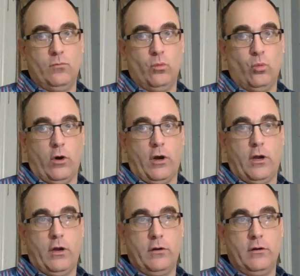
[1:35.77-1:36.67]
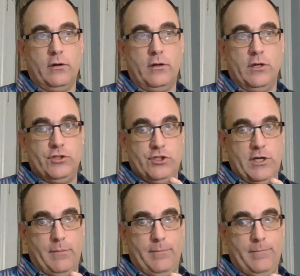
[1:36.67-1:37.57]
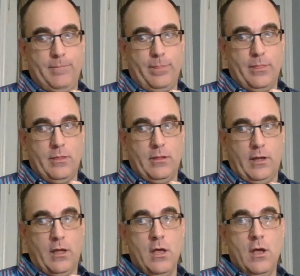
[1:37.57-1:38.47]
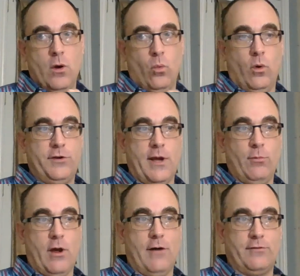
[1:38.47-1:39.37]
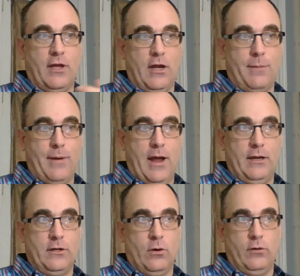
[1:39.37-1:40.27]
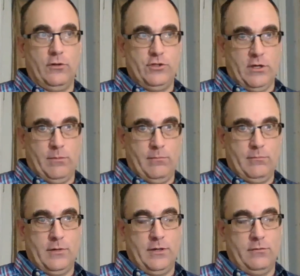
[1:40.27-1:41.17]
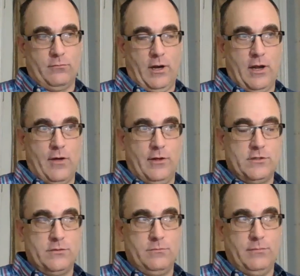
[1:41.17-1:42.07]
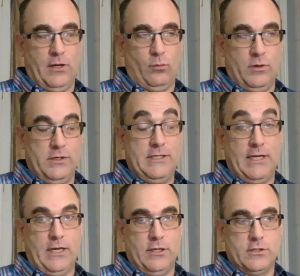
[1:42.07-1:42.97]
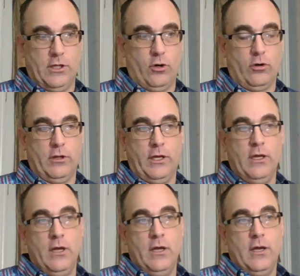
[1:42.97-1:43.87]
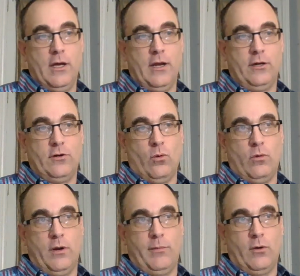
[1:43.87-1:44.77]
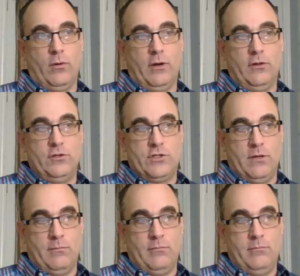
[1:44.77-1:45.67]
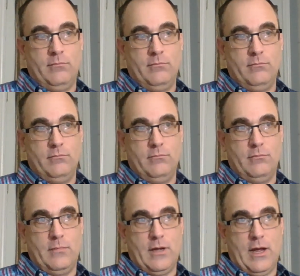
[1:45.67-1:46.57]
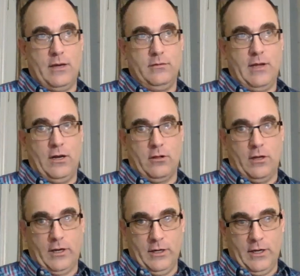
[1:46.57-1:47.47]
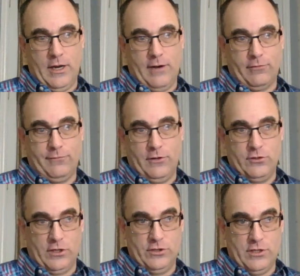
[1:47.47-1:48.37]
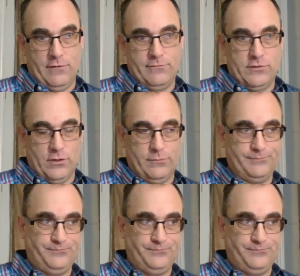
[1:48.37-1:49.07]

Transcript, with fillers: work and gym. Like, what time do I have to get up at to go to the gym? And right now that's being ridiculously early. And I don't want to be going to the gym at 8 o'clock at night after finishing a shift. So